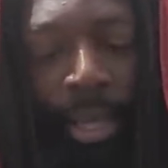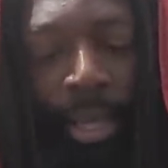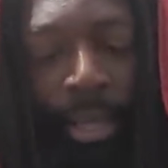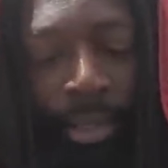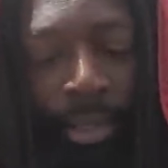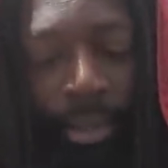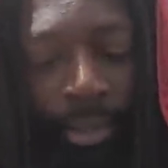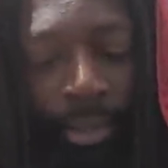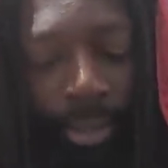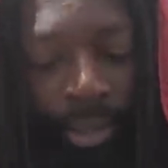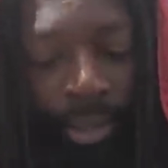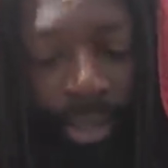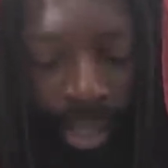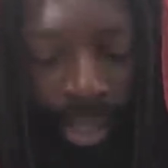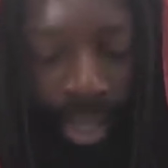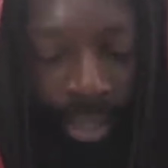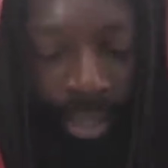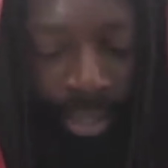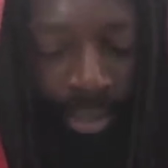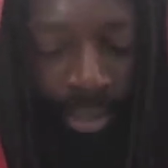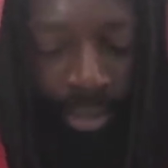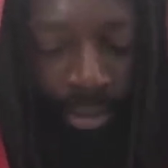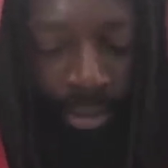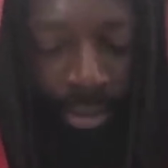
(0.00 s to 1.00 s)
The only thing
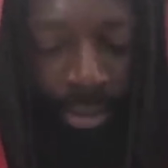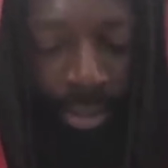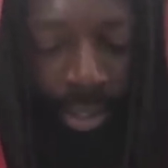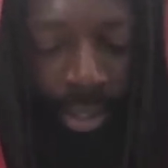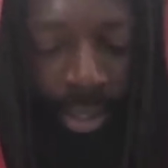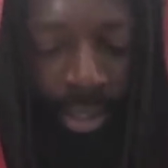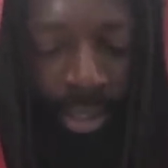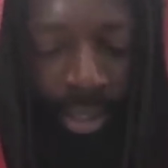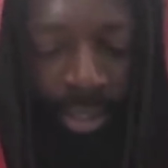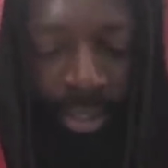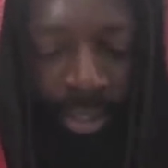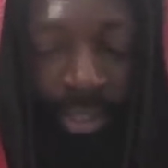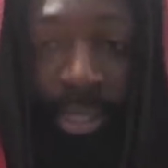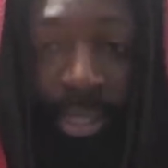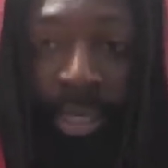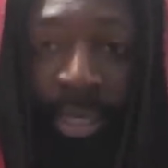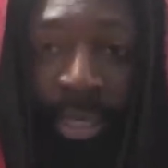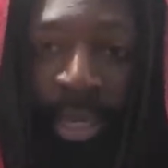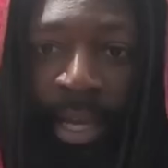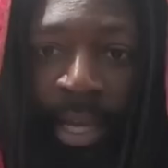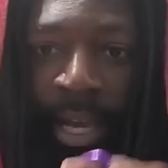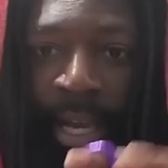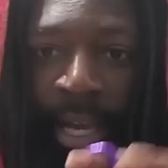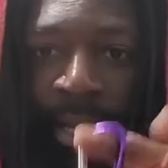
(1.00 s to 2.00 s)
I do say is
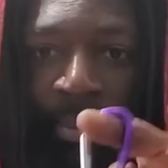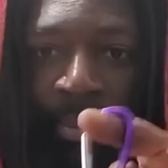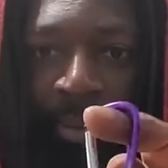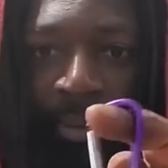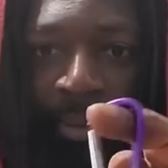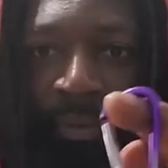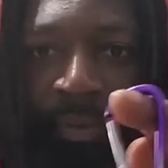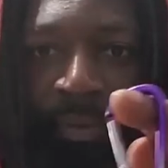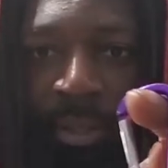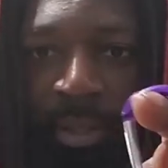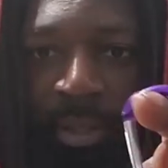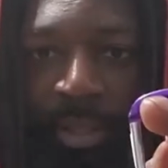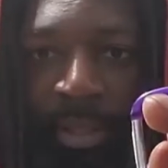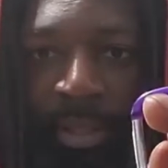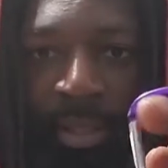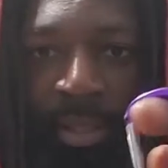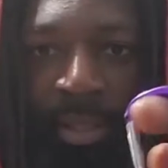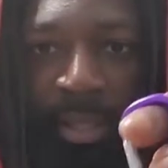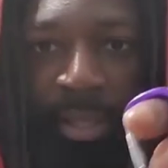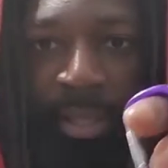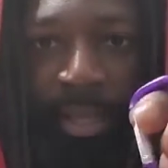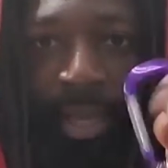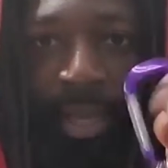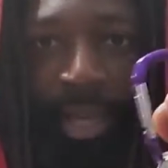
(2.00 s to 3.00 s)
that I prefer
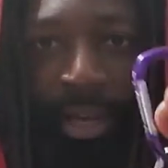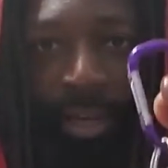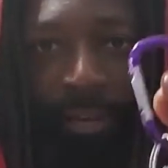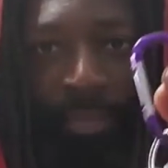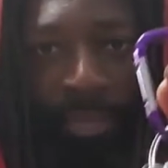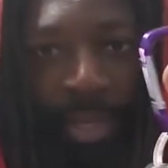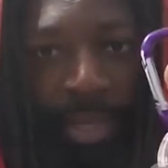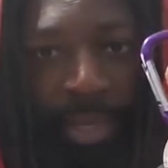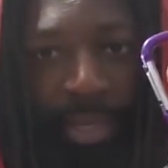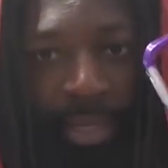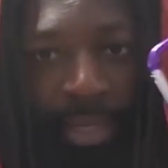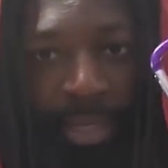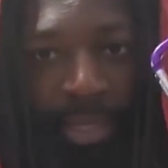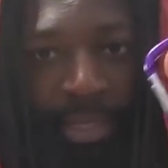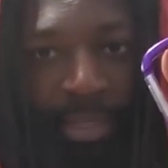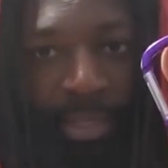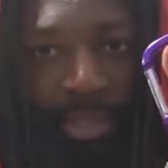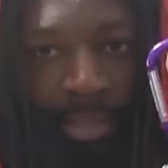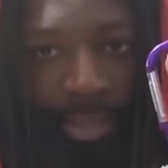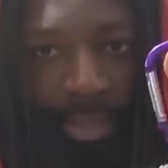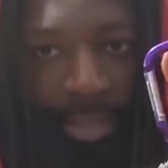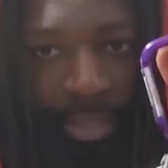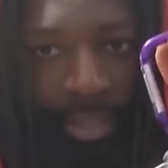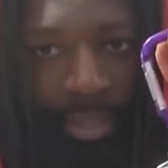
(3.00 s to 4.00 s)
to carry my keys
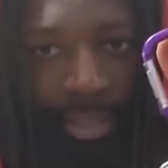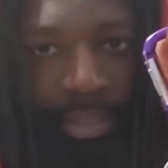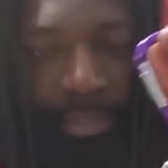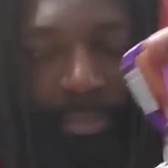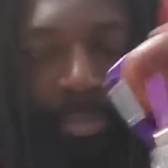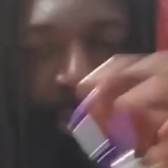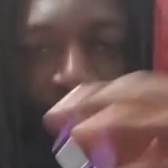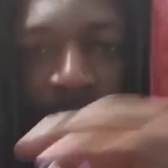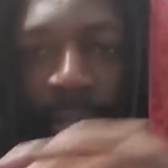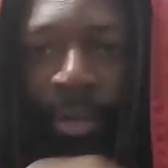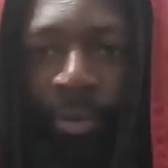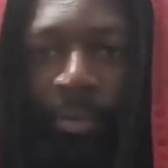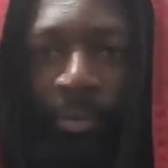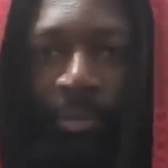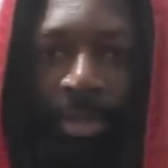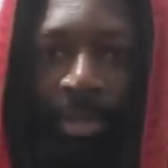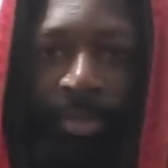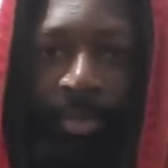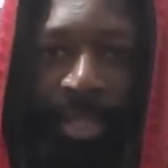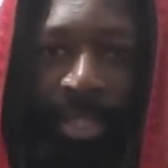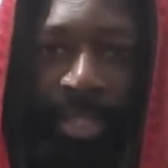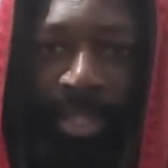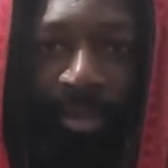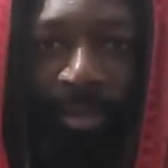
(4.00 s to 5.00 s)
on a clip,
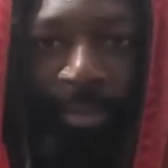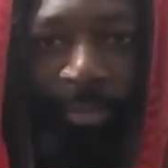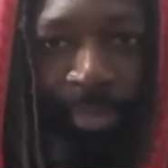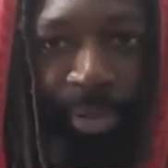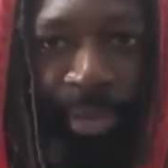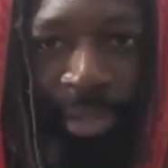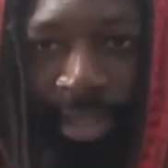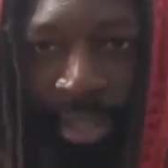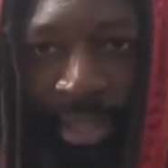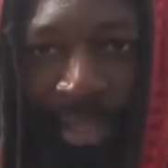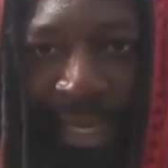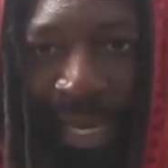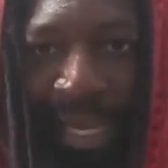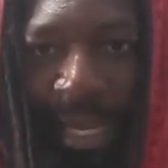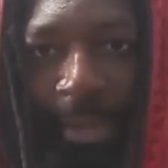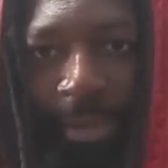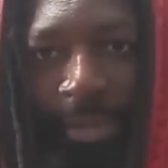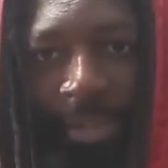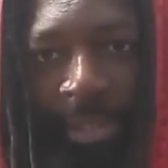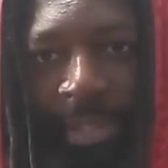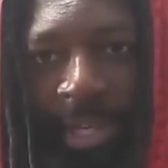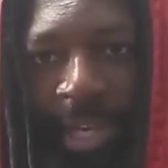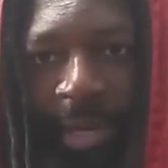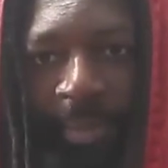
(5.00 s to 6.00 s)
which means it puts it
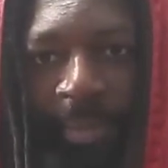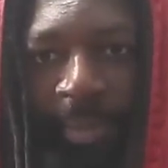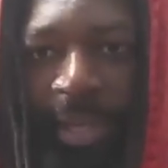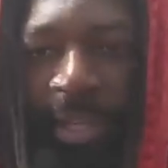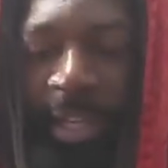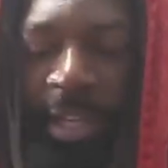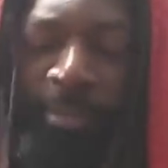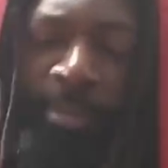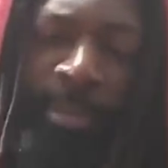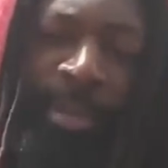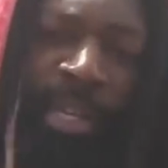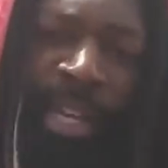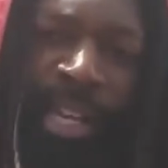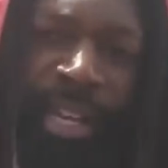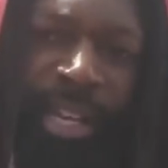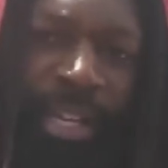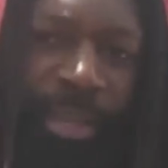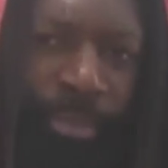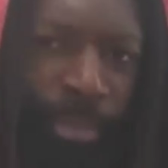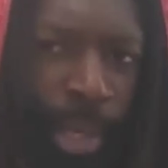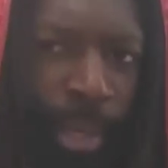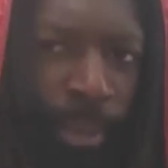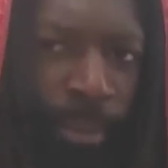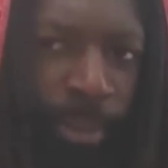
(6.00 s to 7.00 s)
outside my hip and not
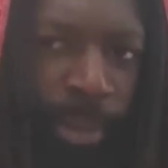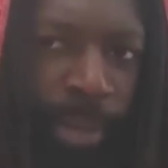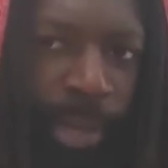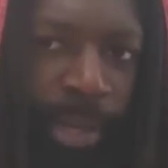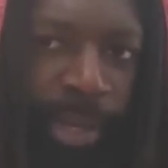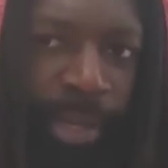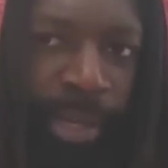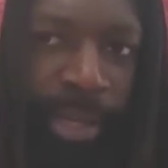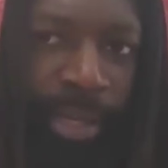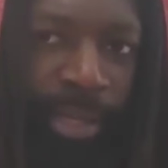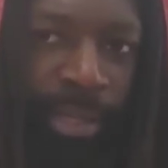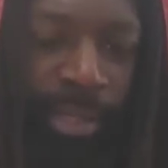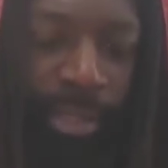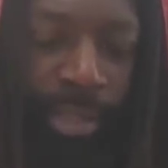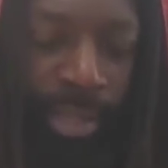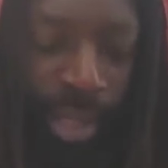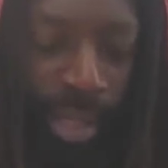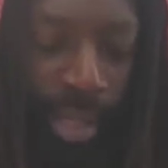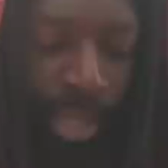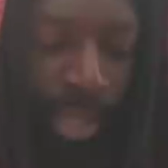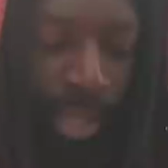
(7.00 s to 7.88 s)
in my pockets.